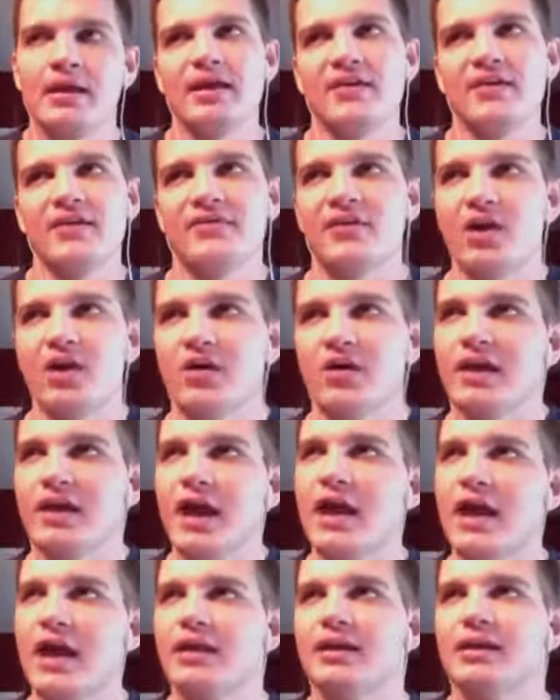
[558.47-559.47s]
if Cody
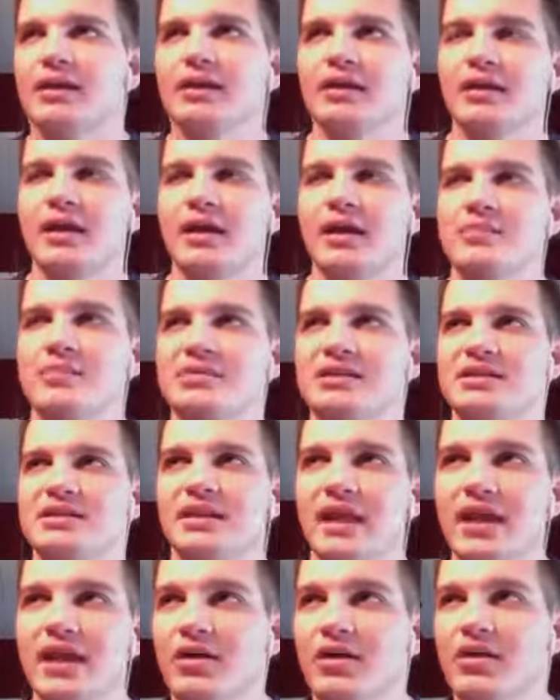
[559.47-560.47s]
Allen comes in
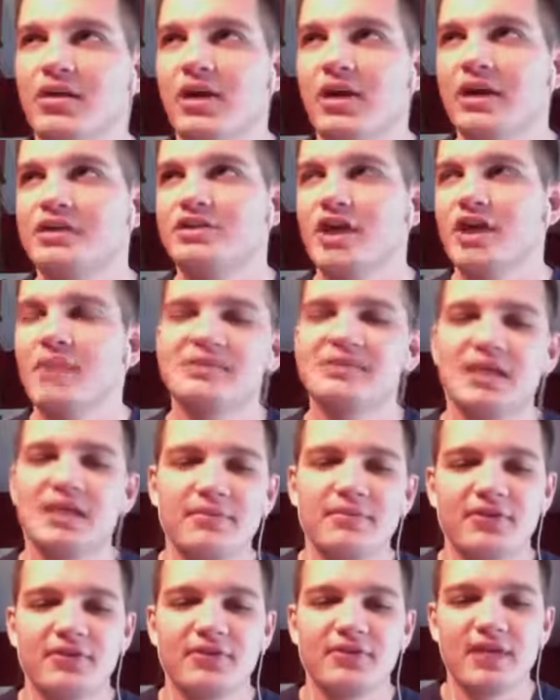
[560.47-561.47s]
later and jumps
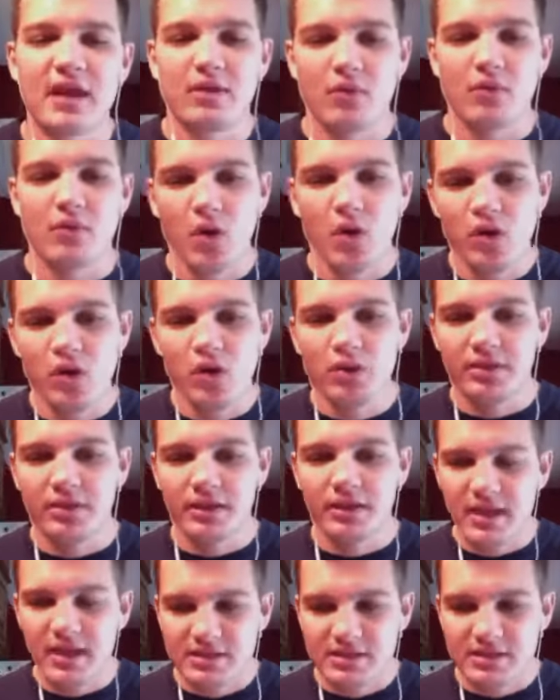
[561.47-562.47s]
him for that role,
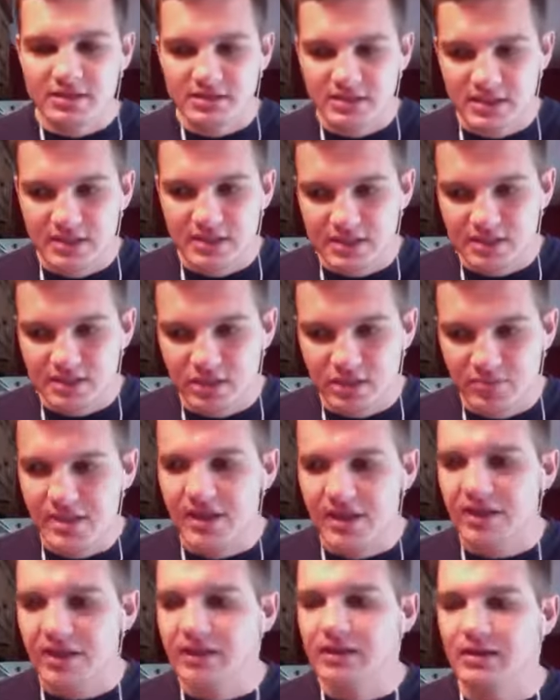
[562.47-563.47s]
then so
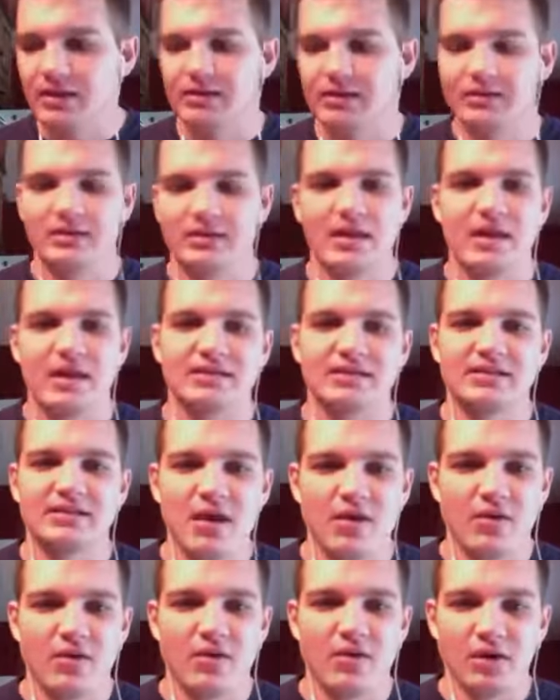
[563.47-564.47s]
be it. That's
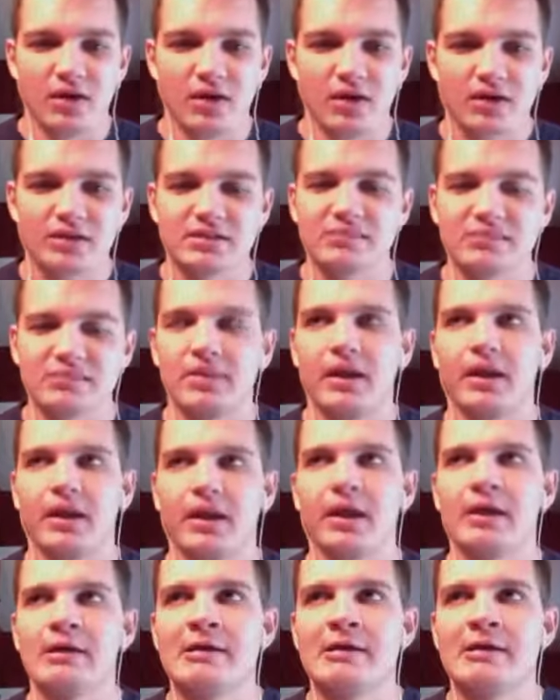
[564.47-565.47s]
how it works.
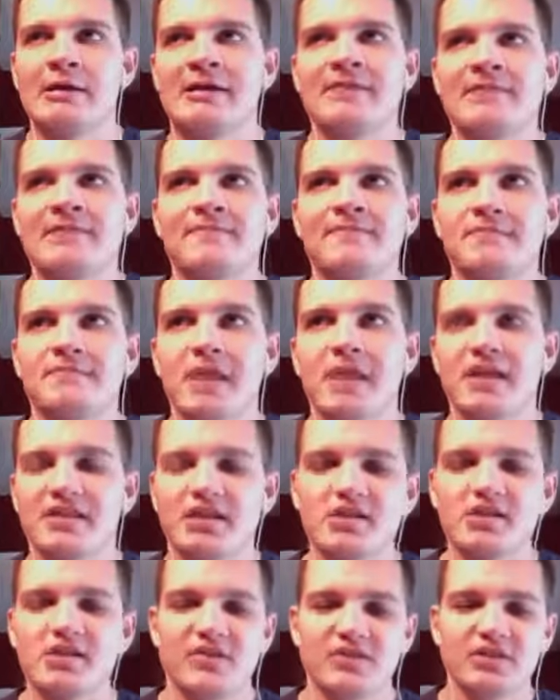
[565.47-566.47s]
But I
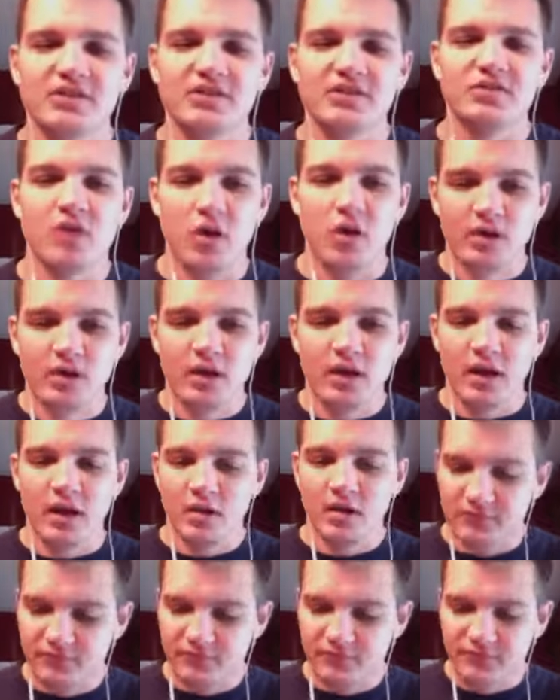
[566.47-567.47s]
think you have to do
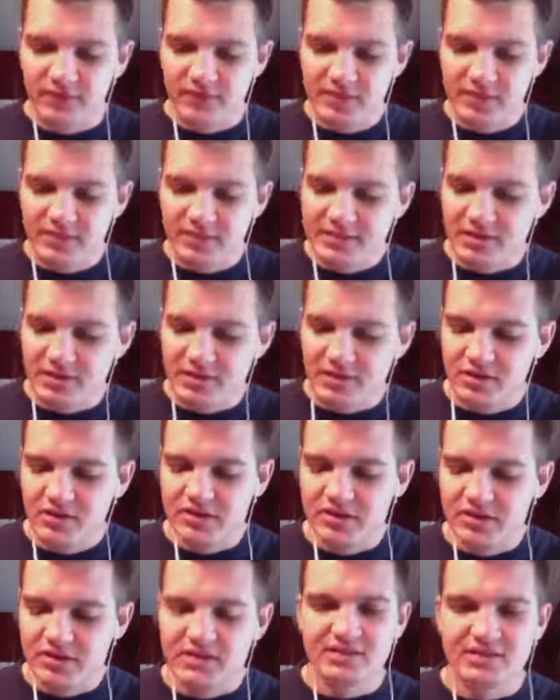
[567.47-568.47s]
Vinny Pistano the
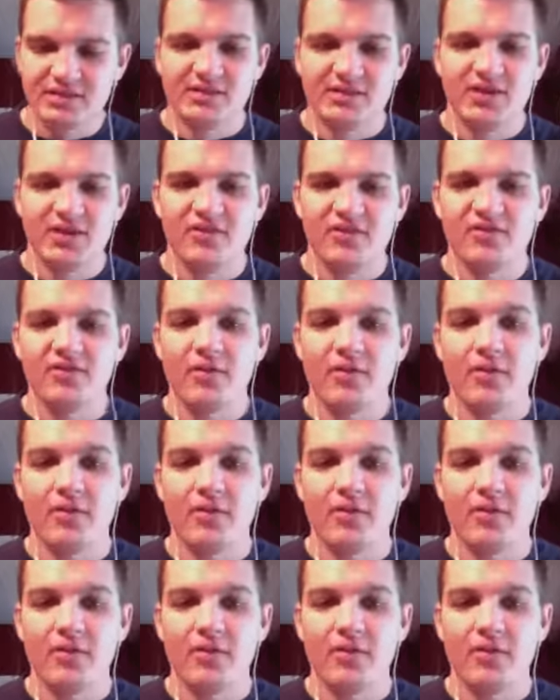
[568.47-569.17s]
justice of